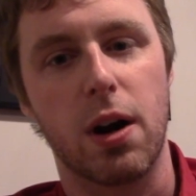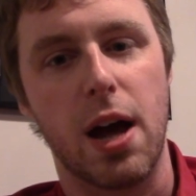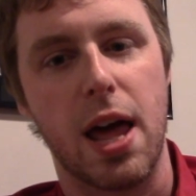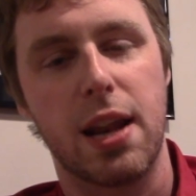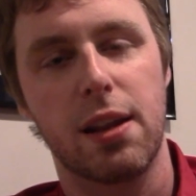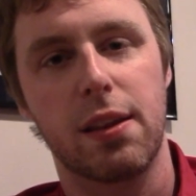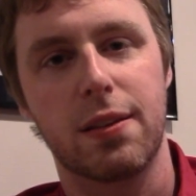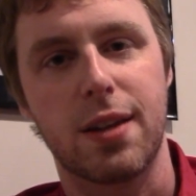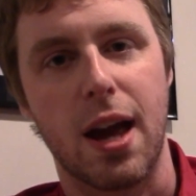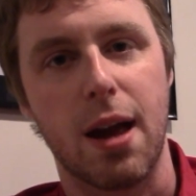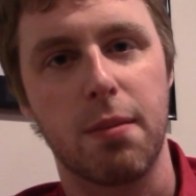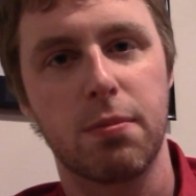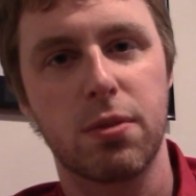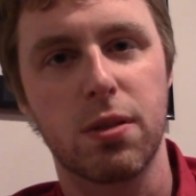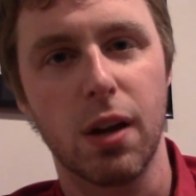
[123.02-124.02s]
ahead of the
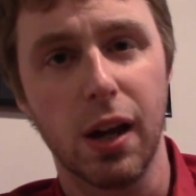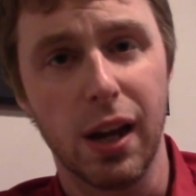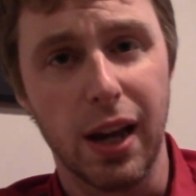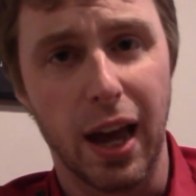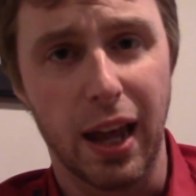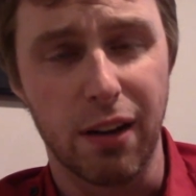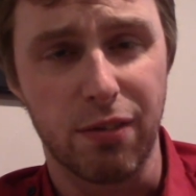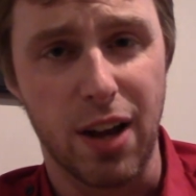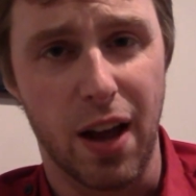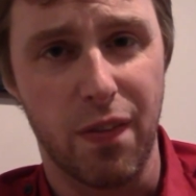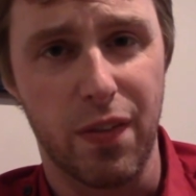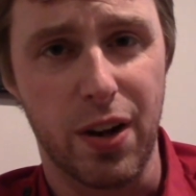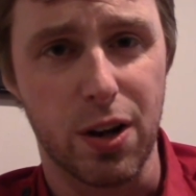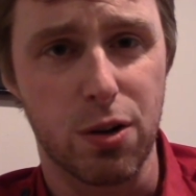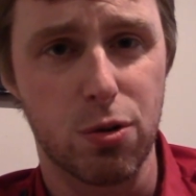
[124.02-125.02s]
times and have
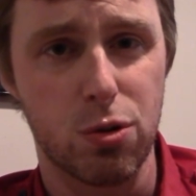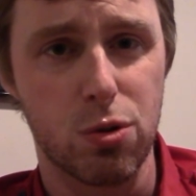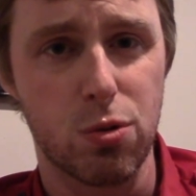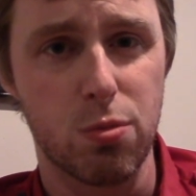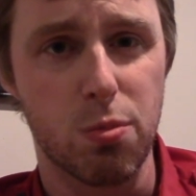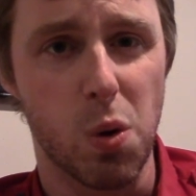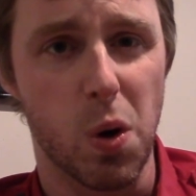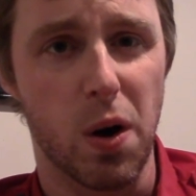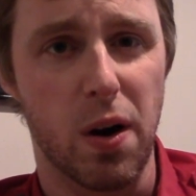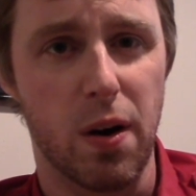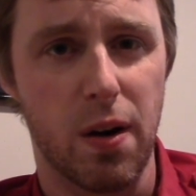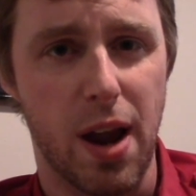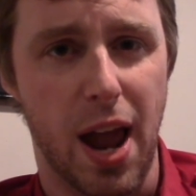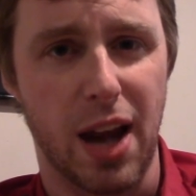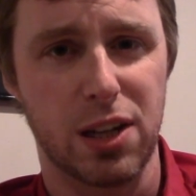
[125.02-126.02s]
gotten their crew
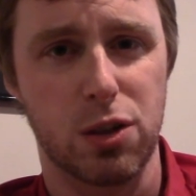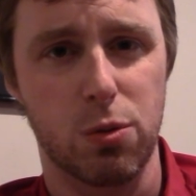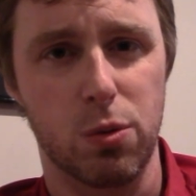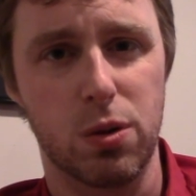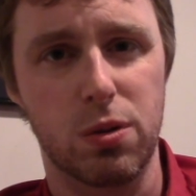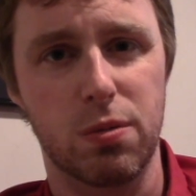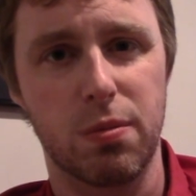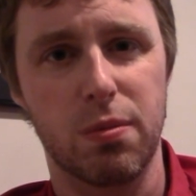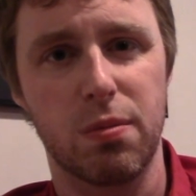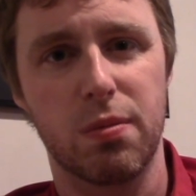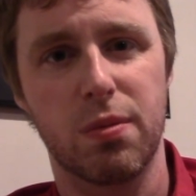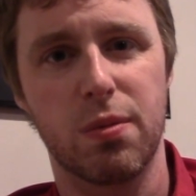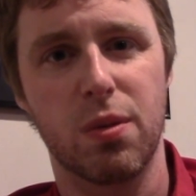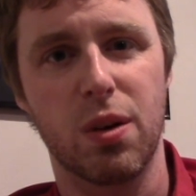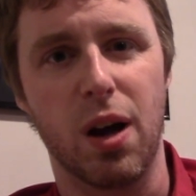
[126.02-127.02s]
more actual
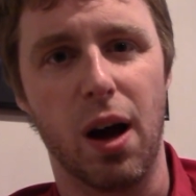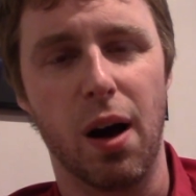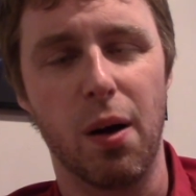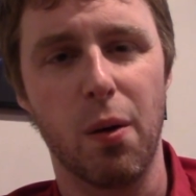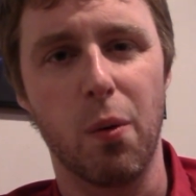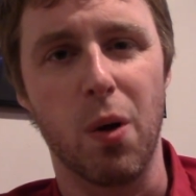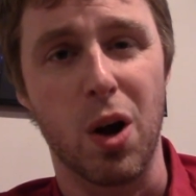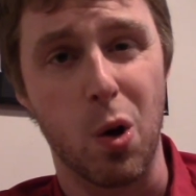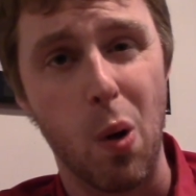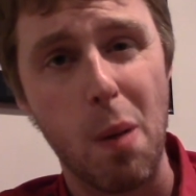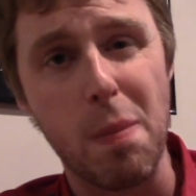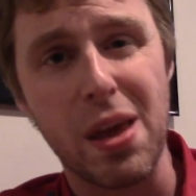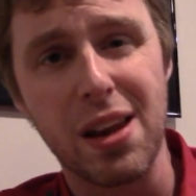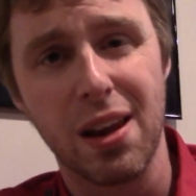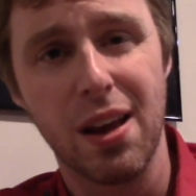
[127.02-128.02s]

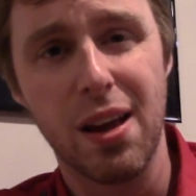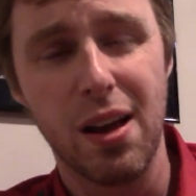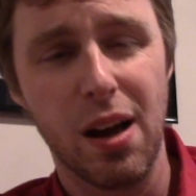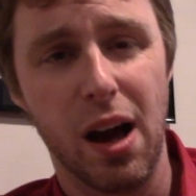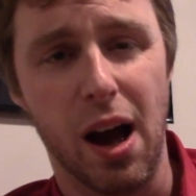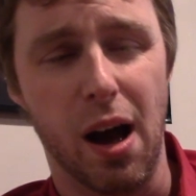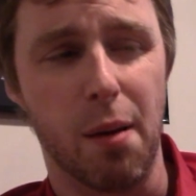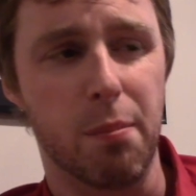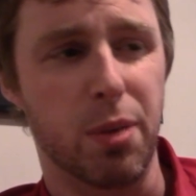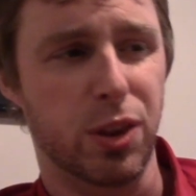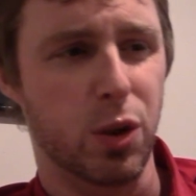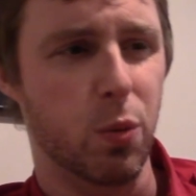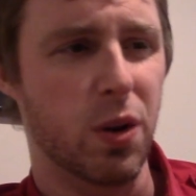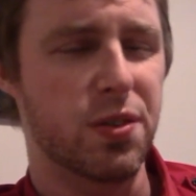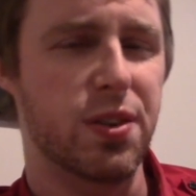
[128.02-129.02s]
equipment. But
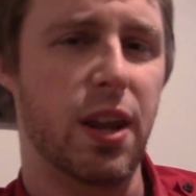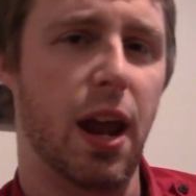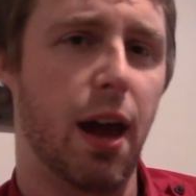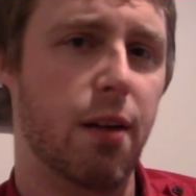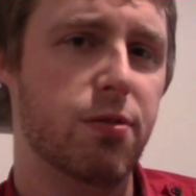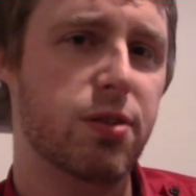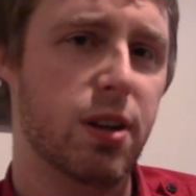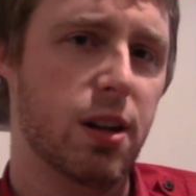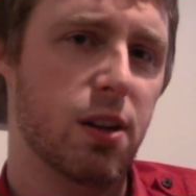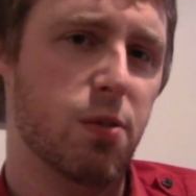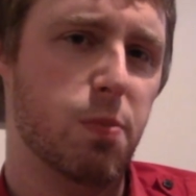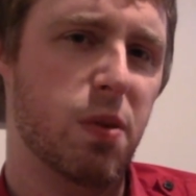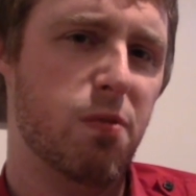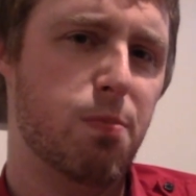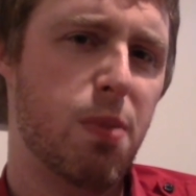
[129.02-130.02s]
the ones that I have seen, it's
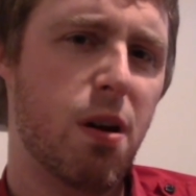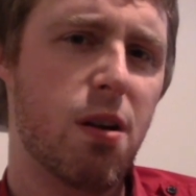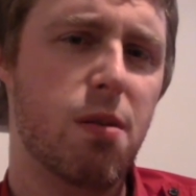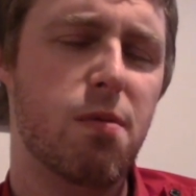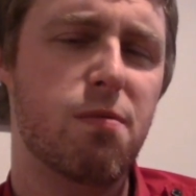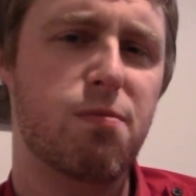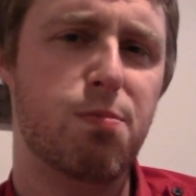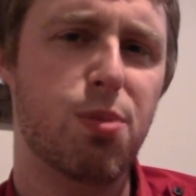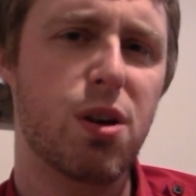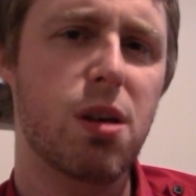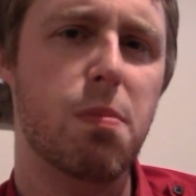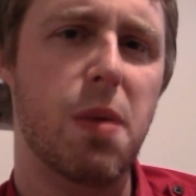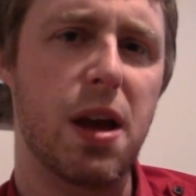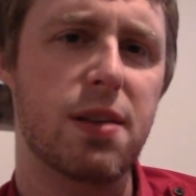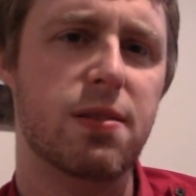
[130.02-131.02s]
been pretty
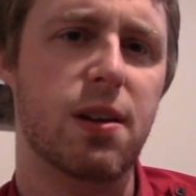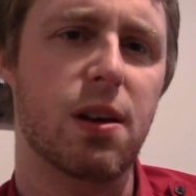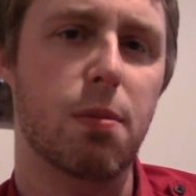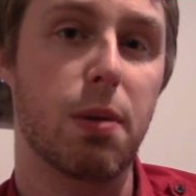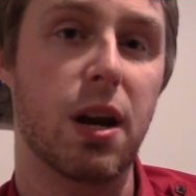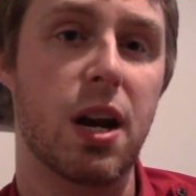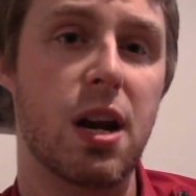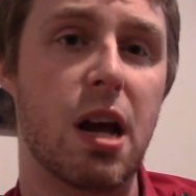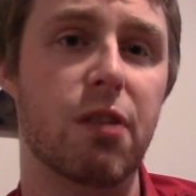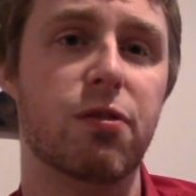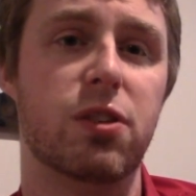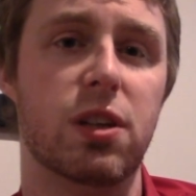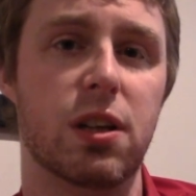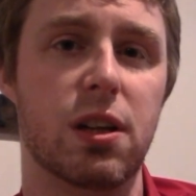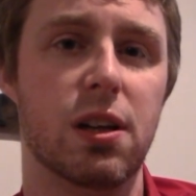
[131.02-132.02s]
basic, but enough
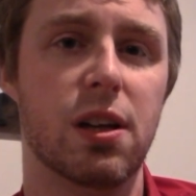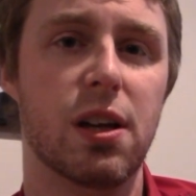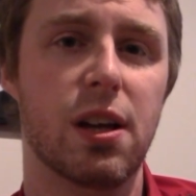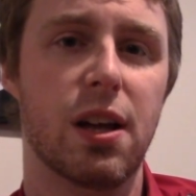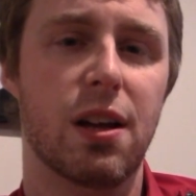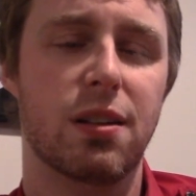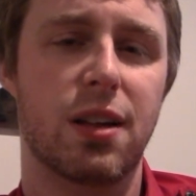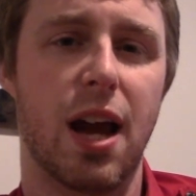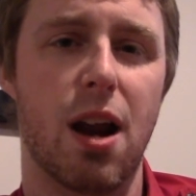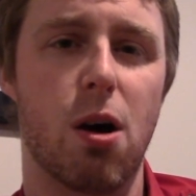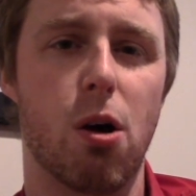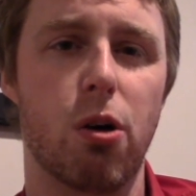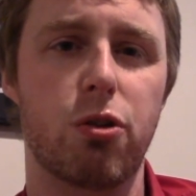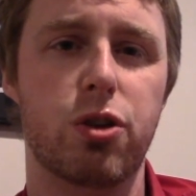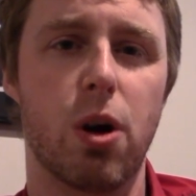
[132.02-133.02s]
to kind of
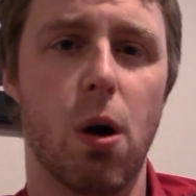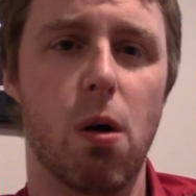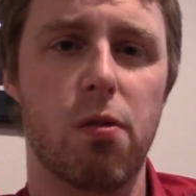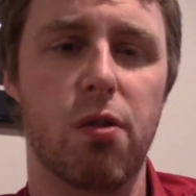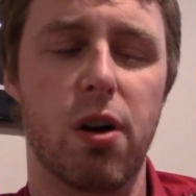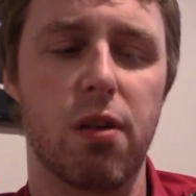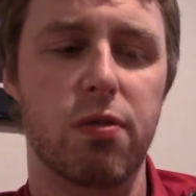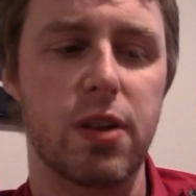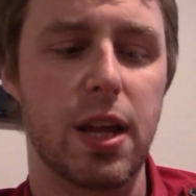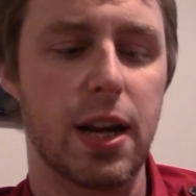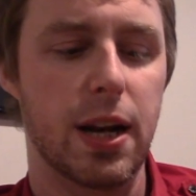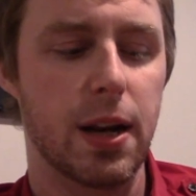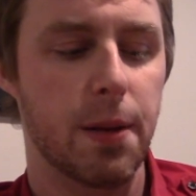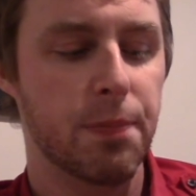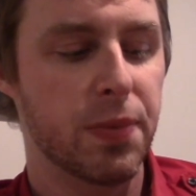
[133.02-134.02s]
hold you over if
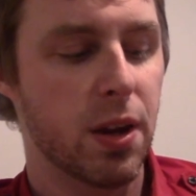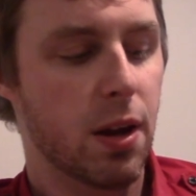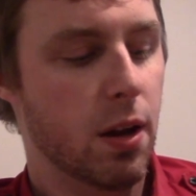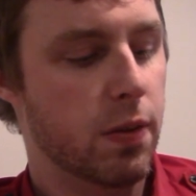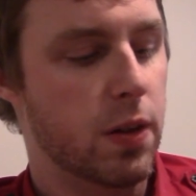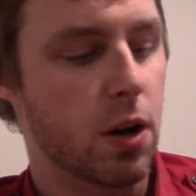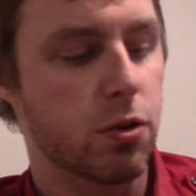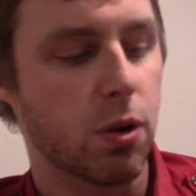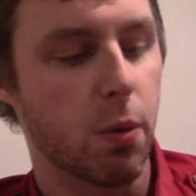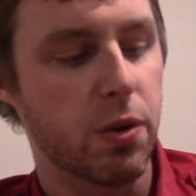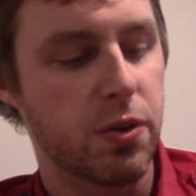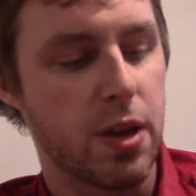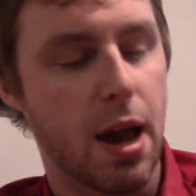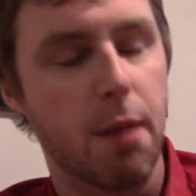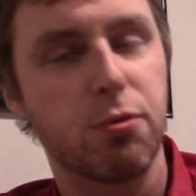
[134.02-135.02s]
needed. There's
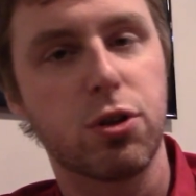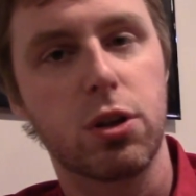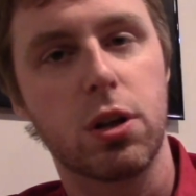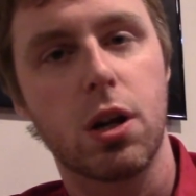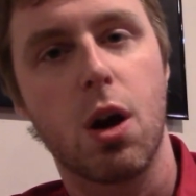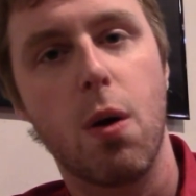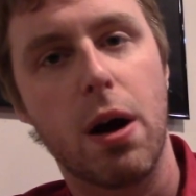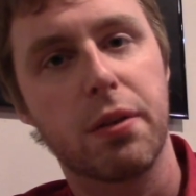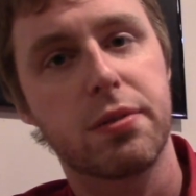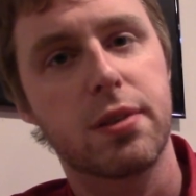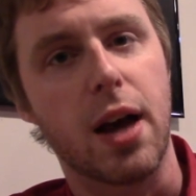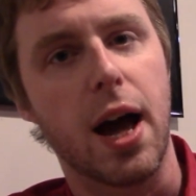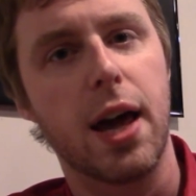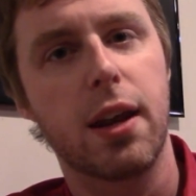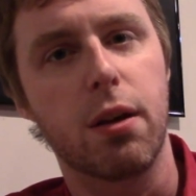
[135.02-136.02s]
always the option to go
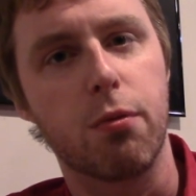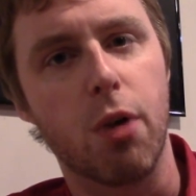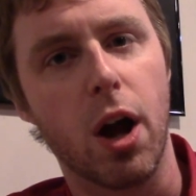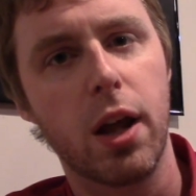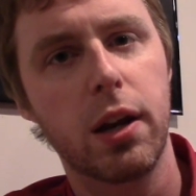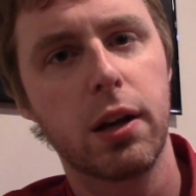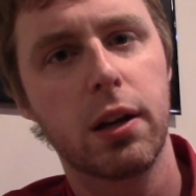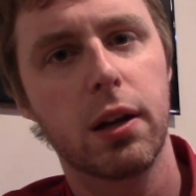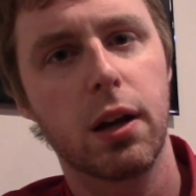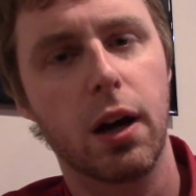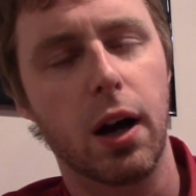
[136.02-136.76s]
outside and run.